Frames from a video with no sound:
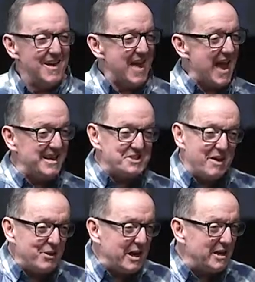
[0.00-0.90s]
and it's
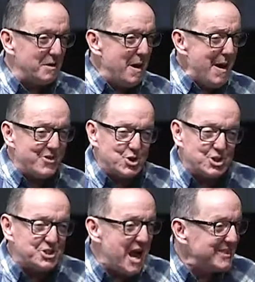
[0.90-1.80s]
never going to come out. There's
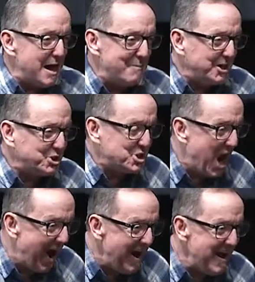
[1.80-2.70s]
just not that much
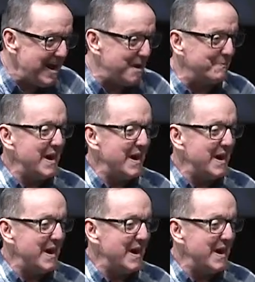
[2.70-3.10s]
time.